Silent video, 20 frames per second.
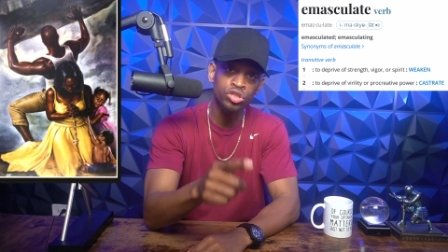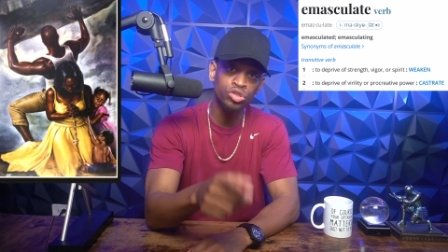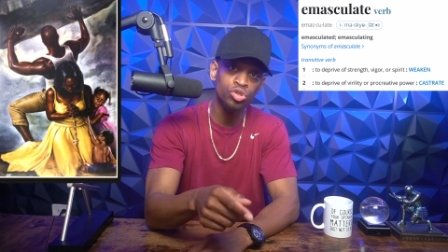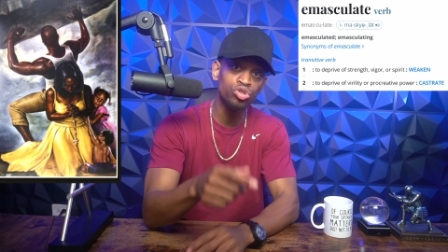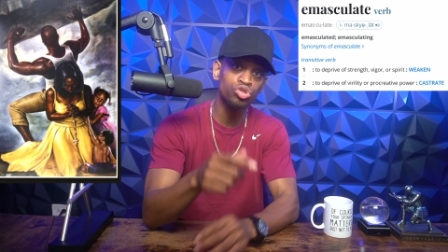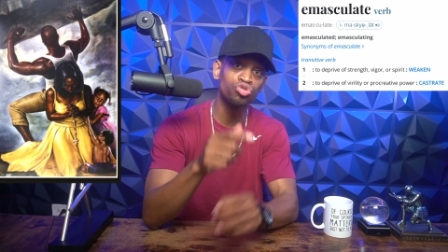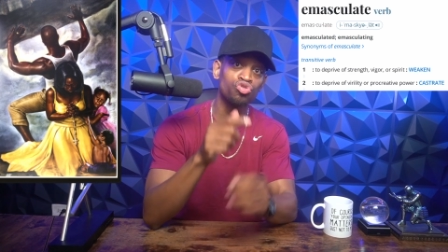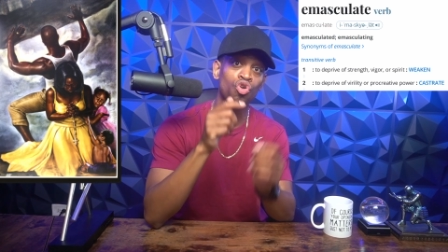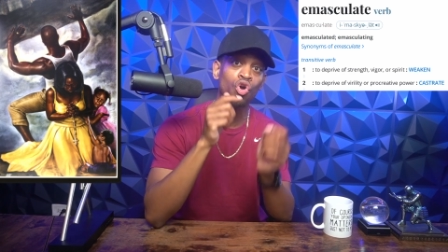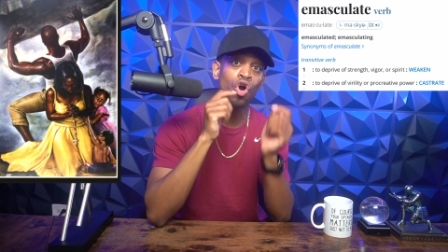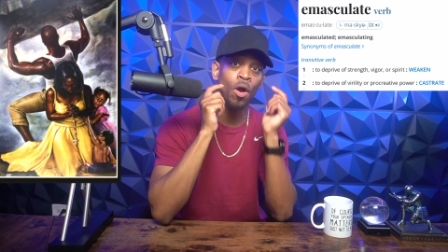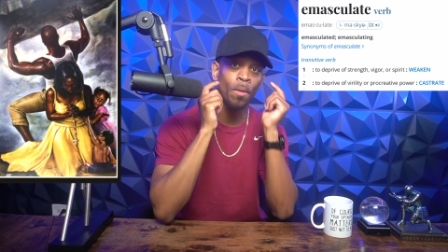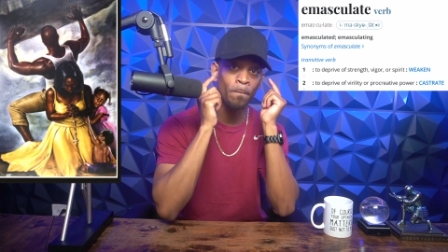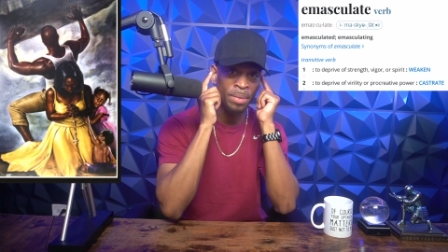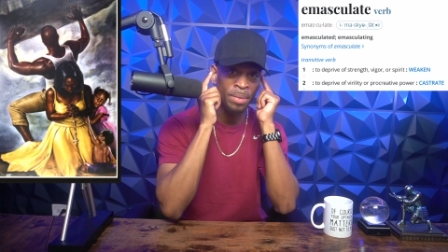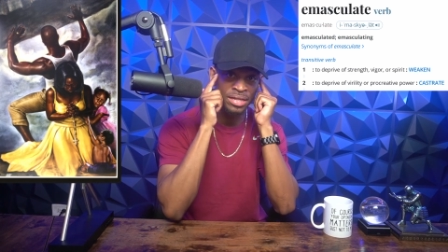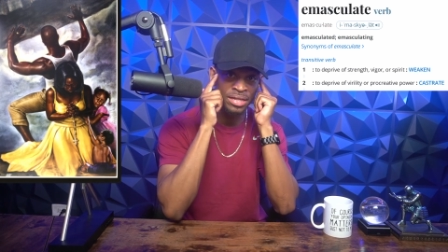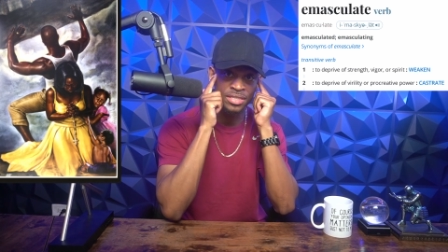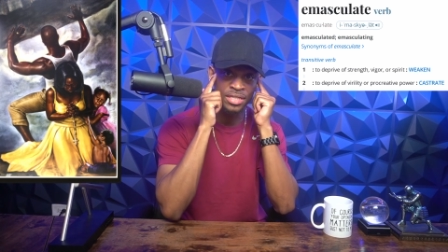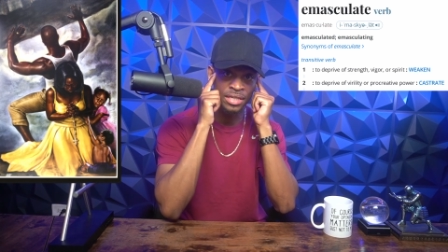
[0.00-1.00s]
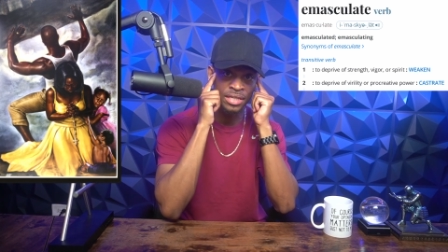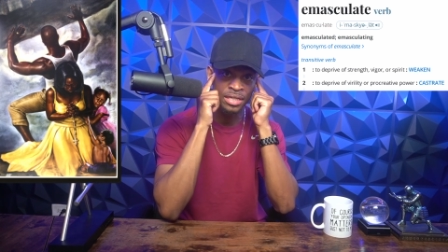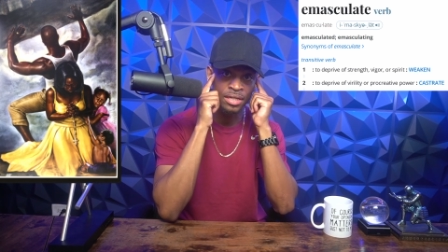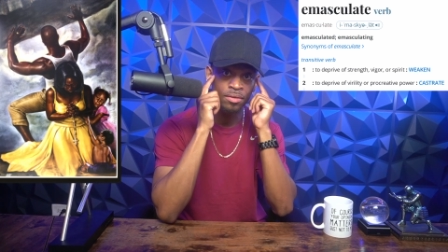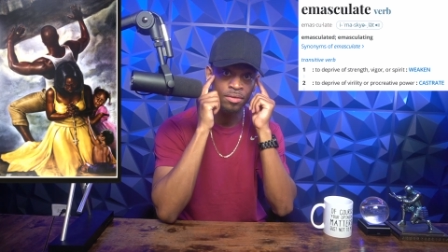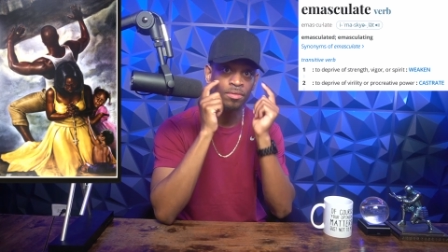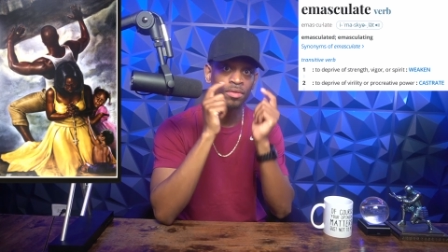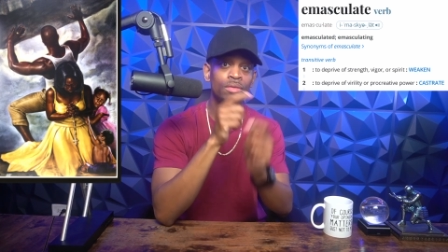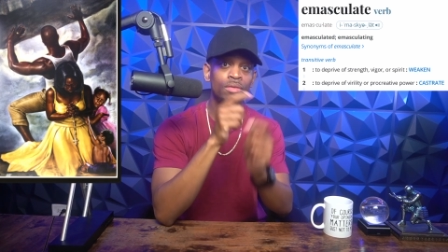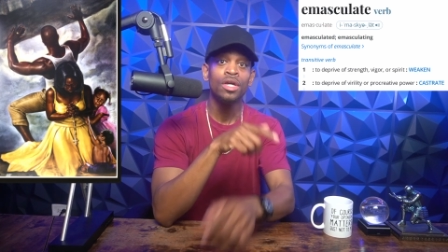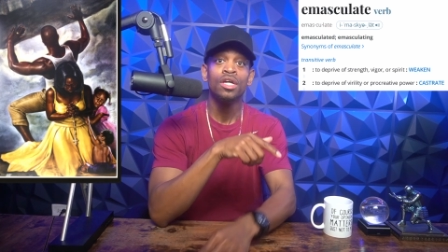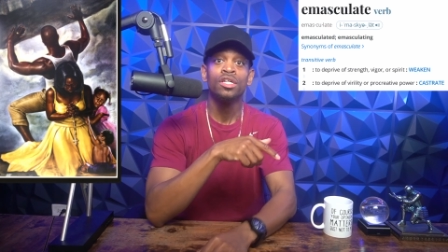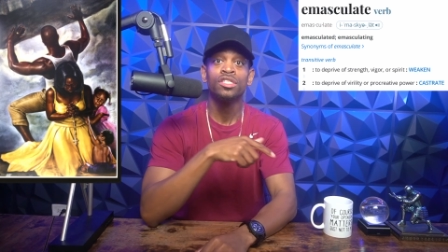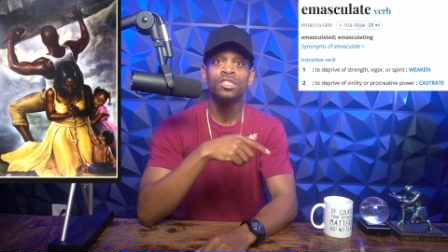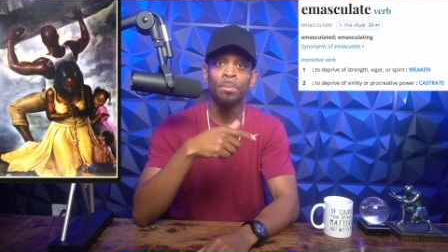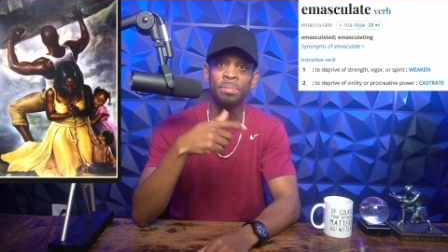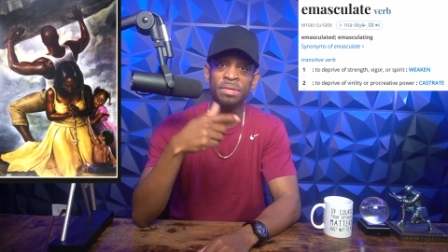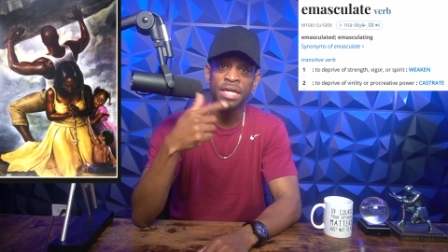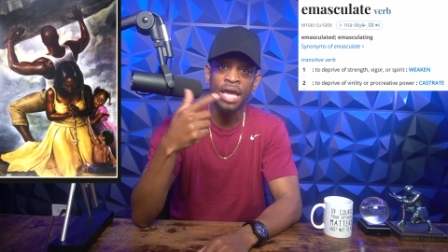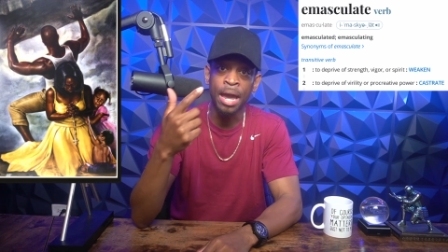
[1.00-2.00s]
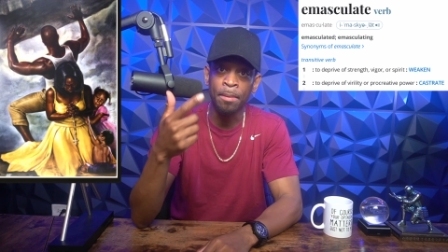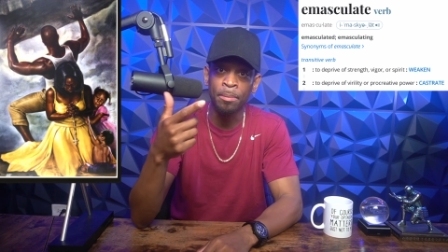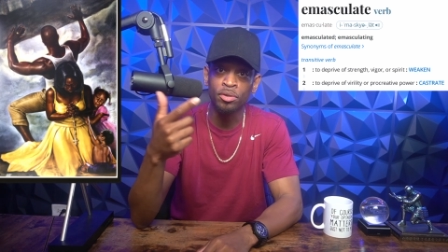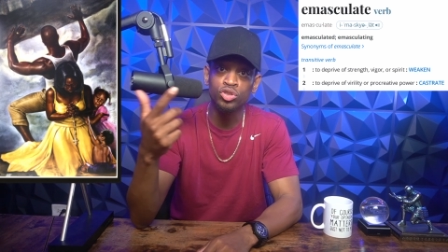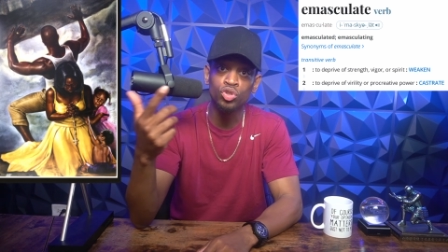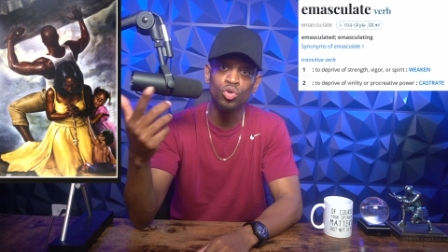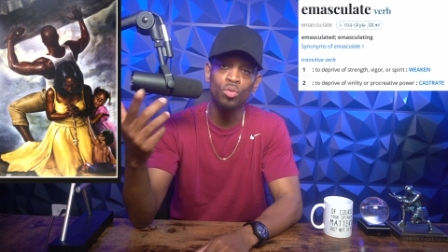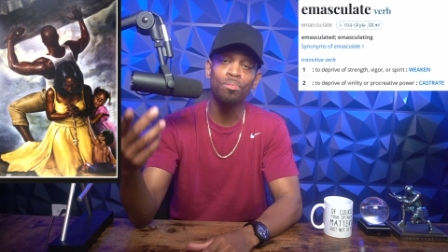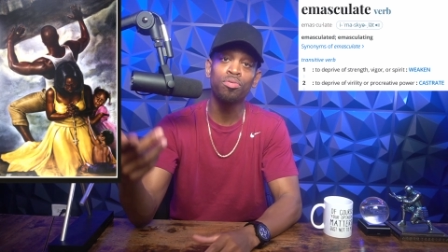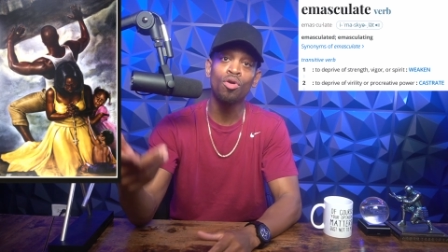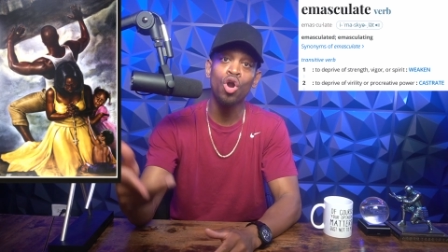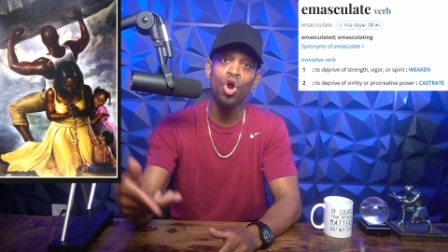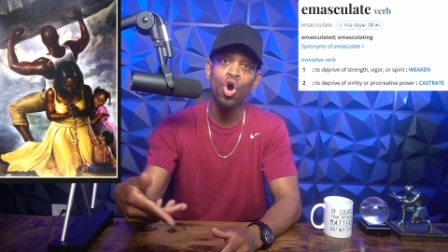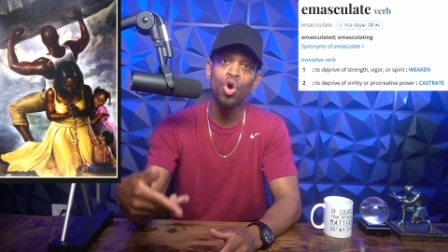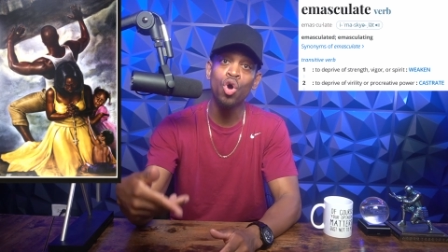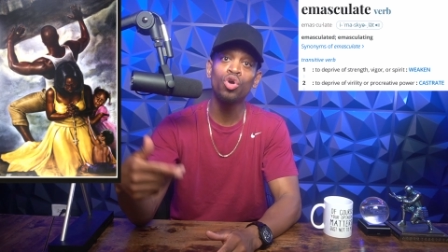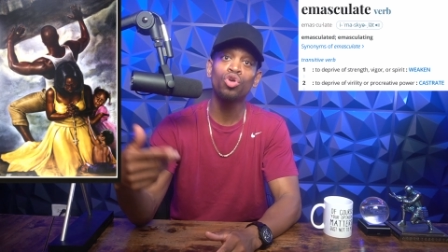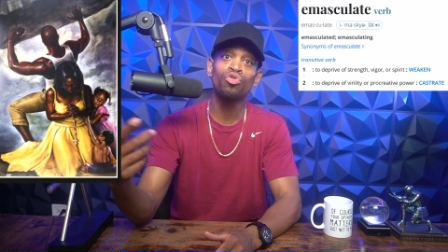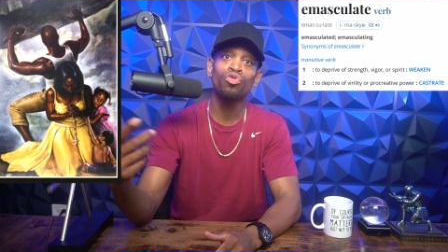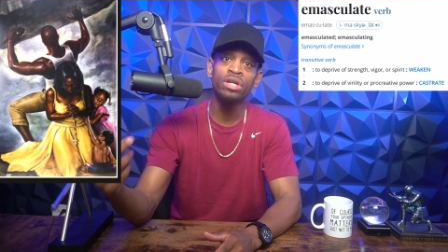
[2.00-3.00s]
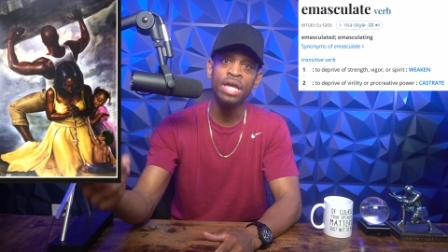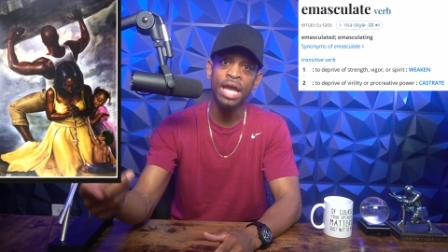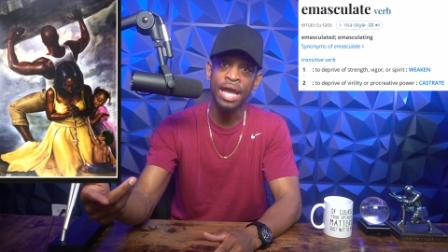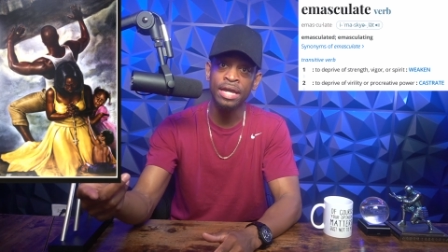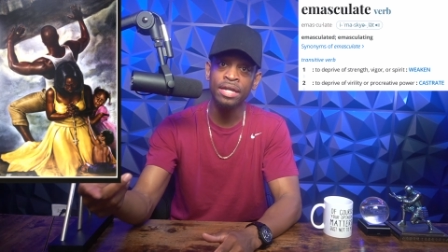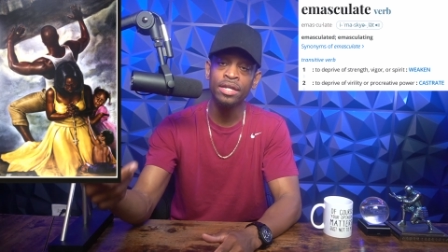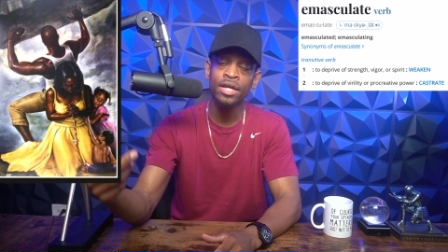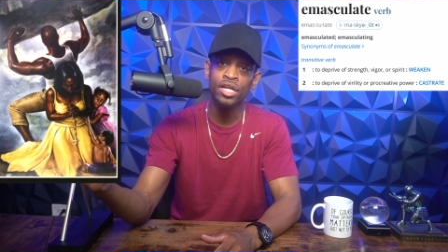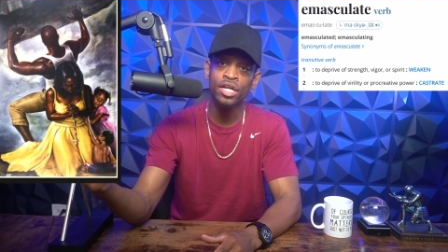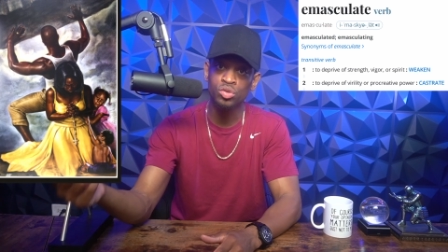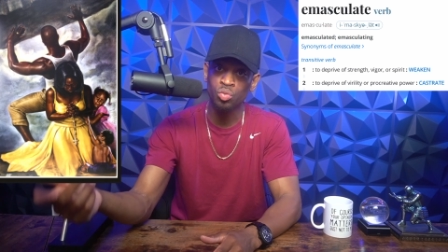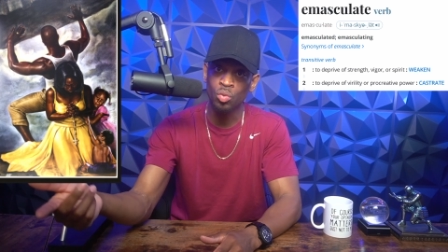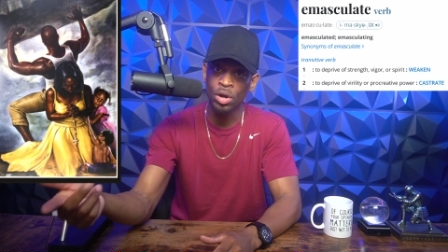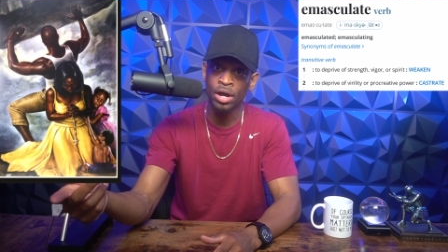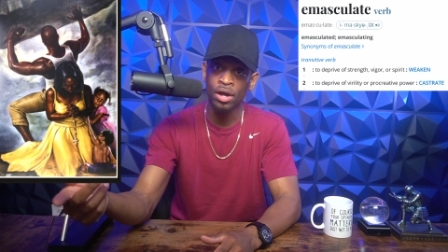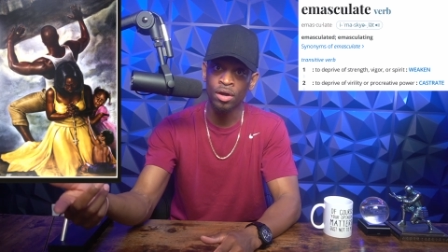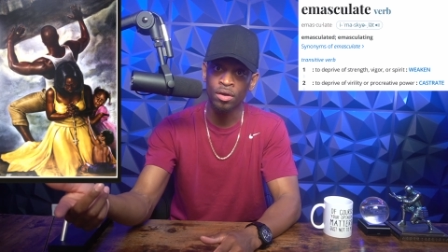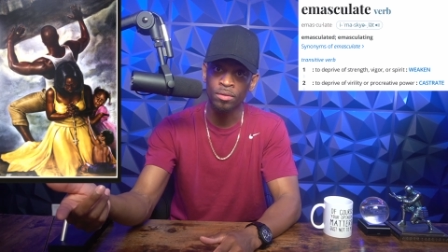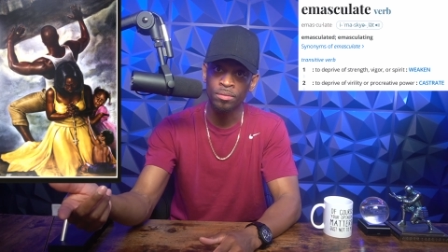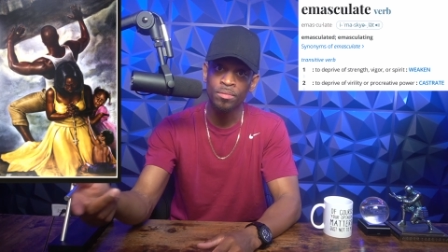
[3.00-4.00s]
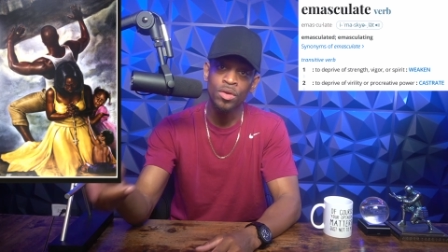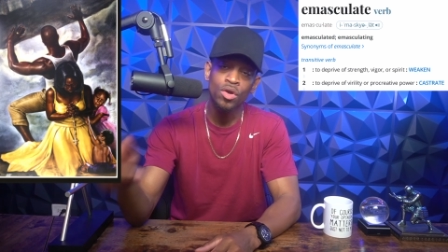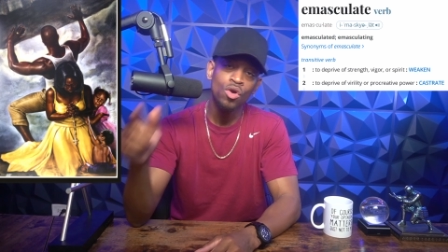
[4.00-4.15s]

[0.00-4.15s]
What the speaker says: strong mentally, to be able to procreate as well.